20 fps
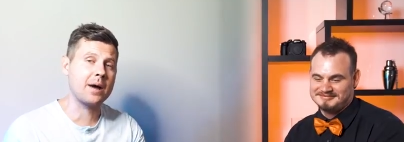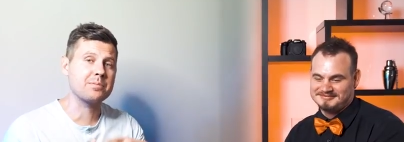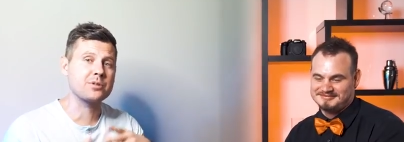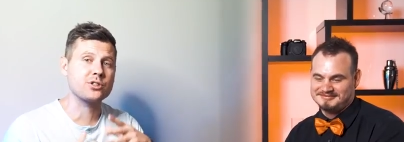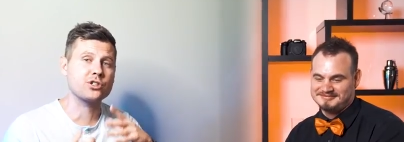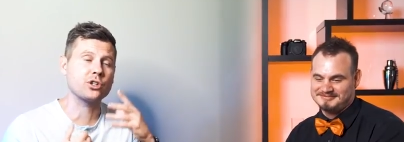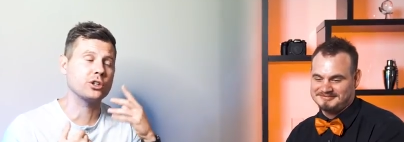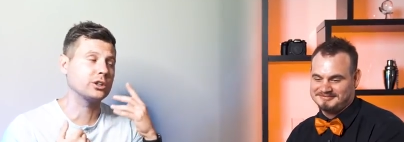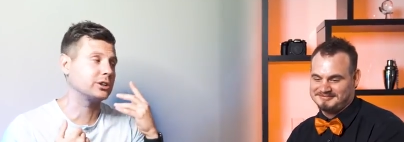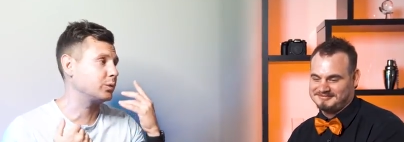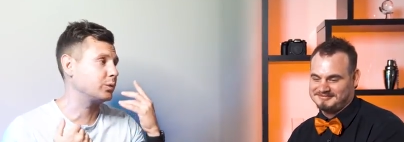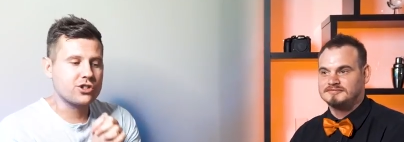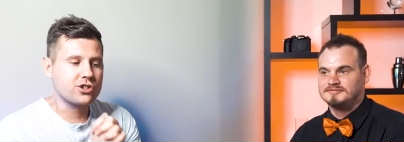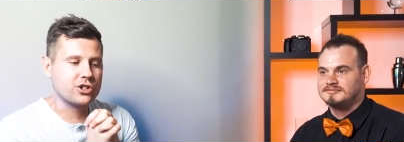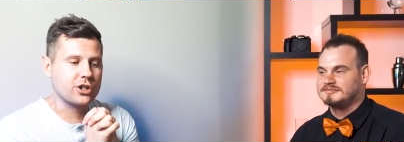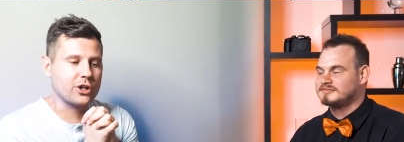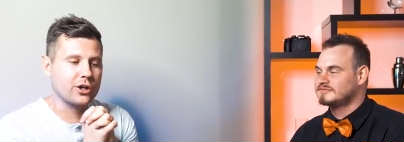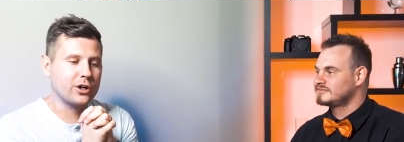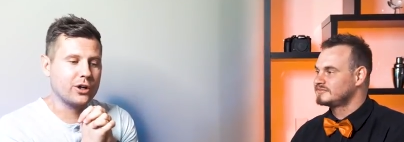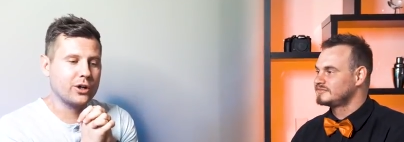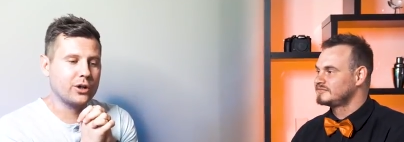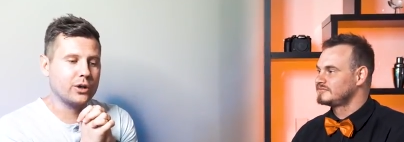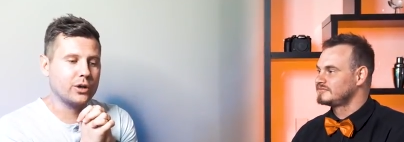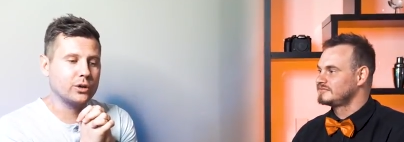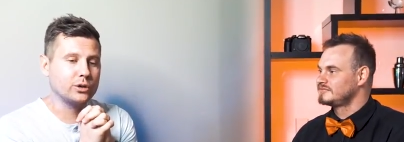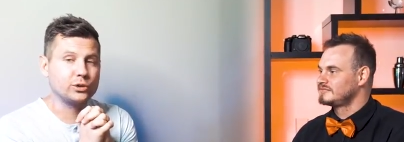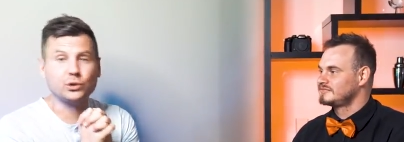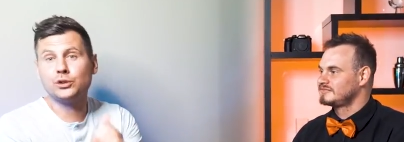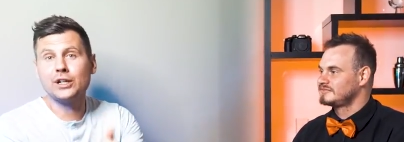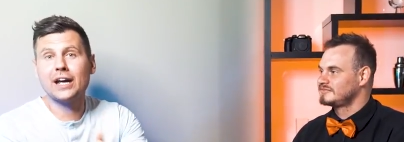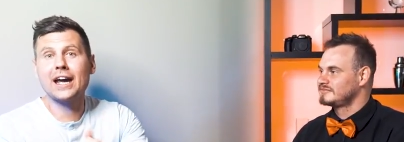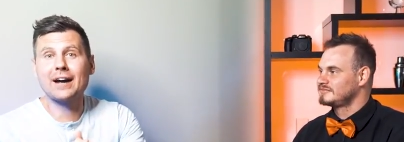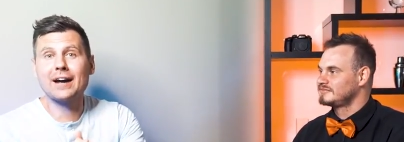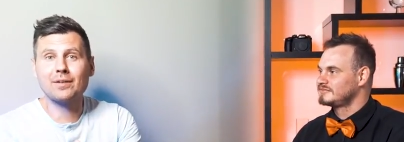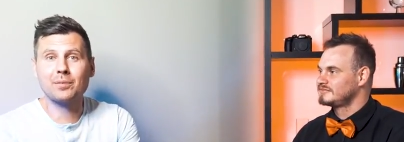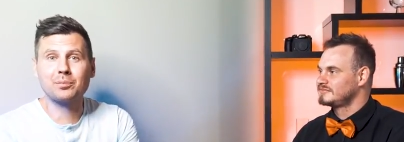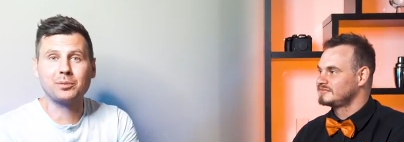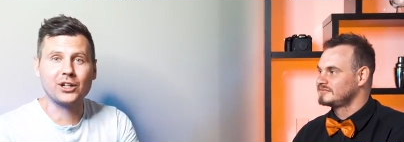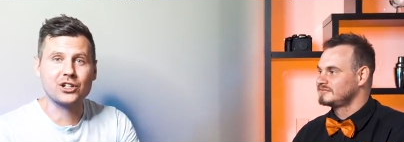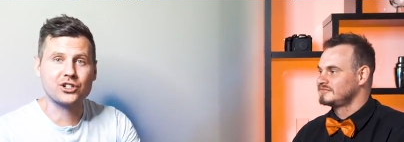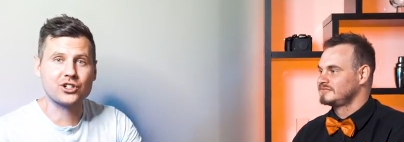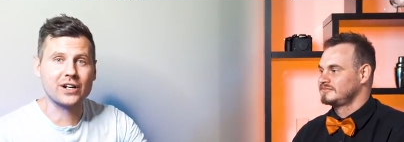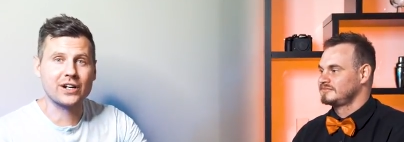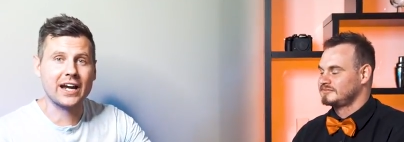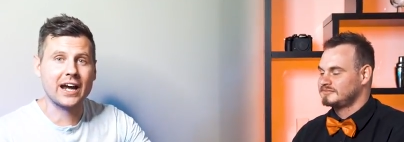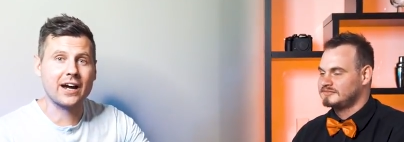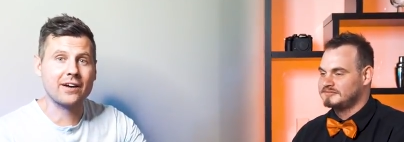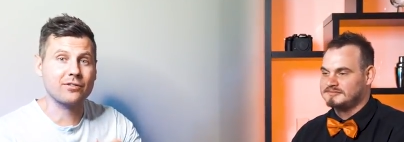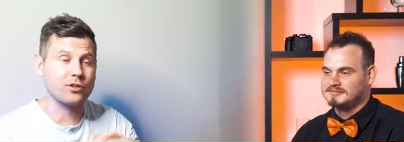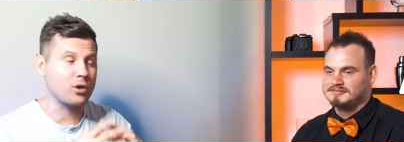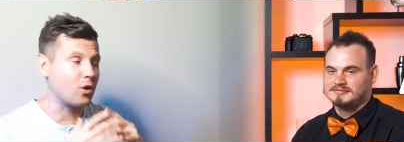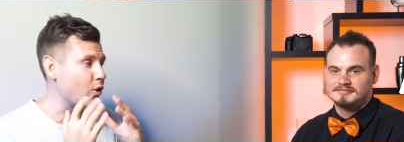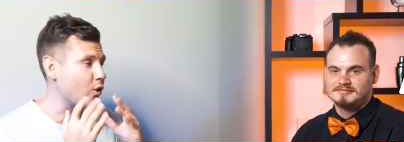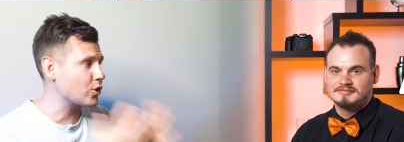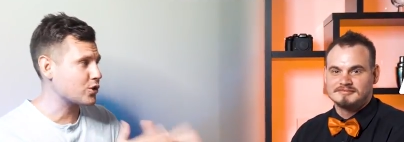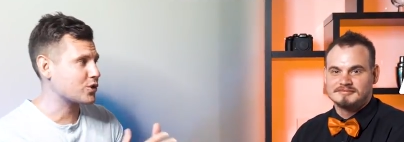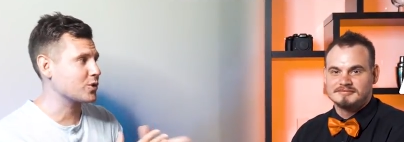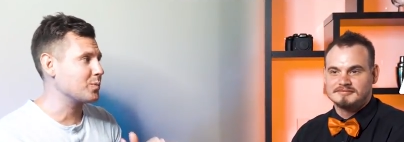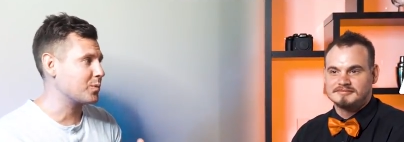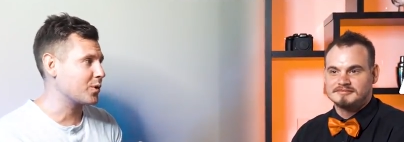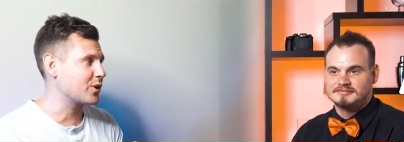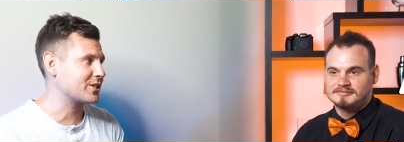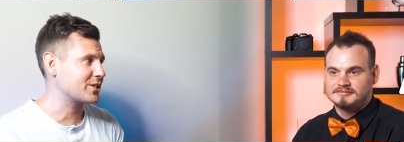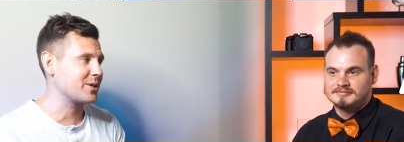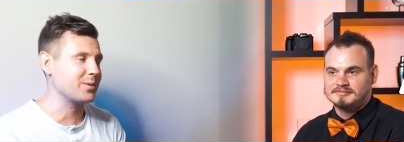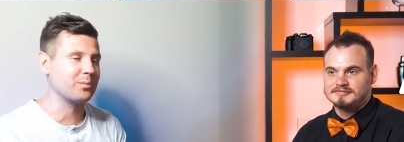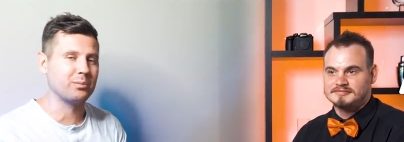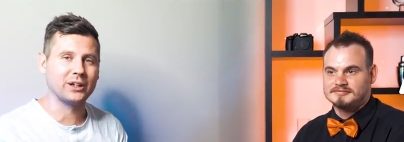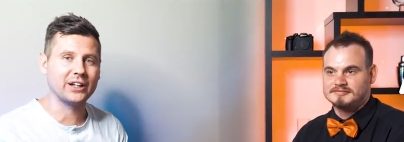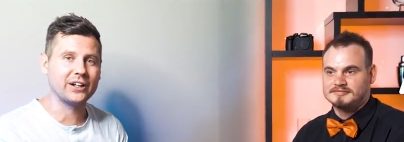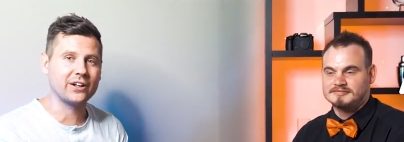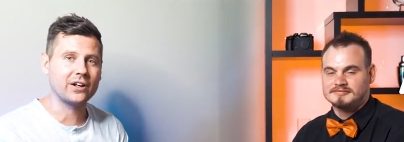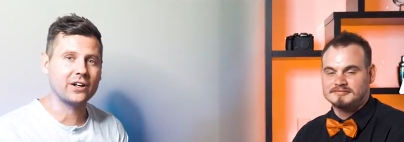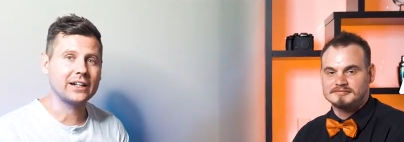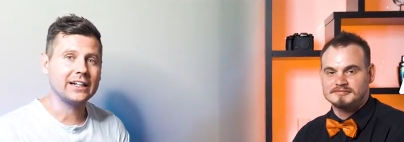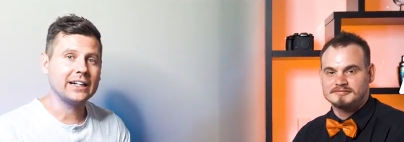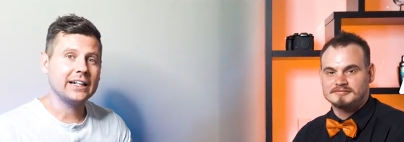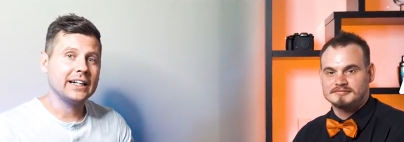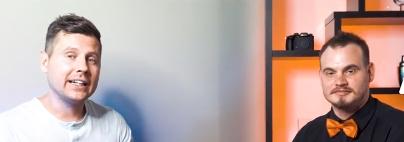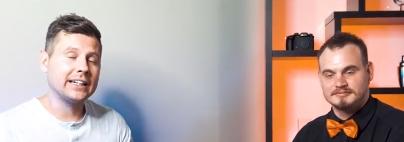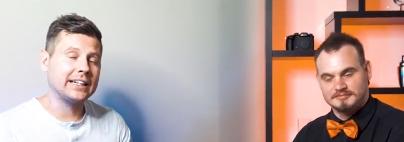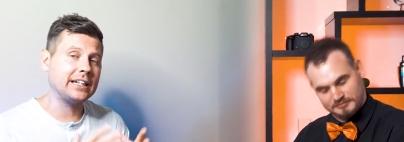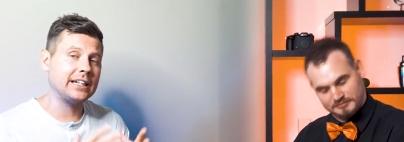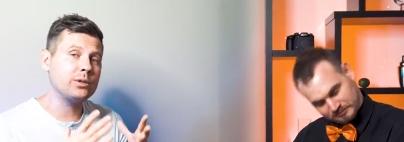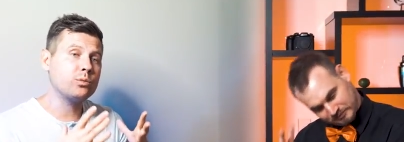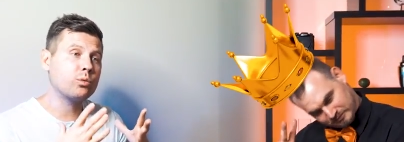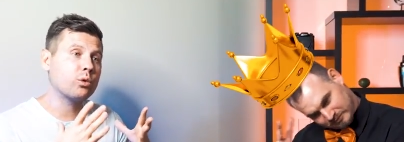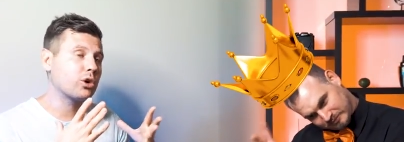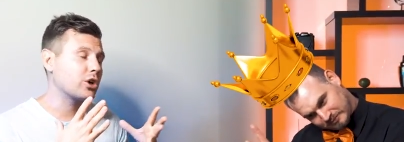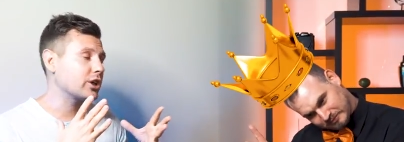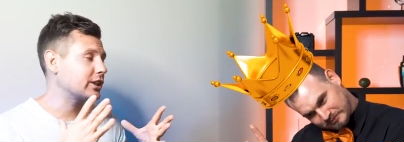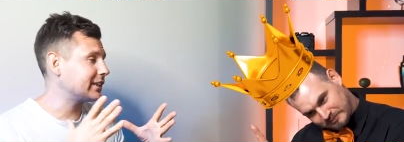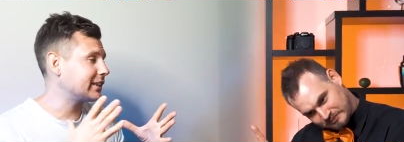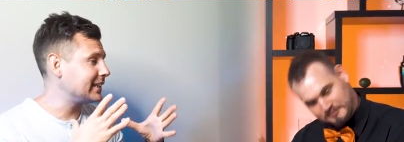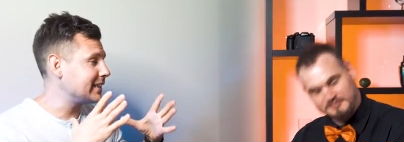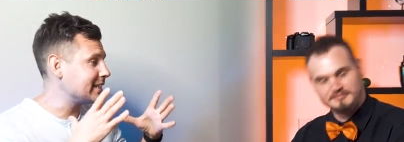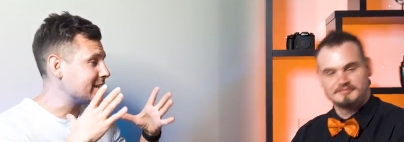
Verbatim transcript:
Speaker 1: episode. So today I have a pleasure to have awesome bartender Blair. He works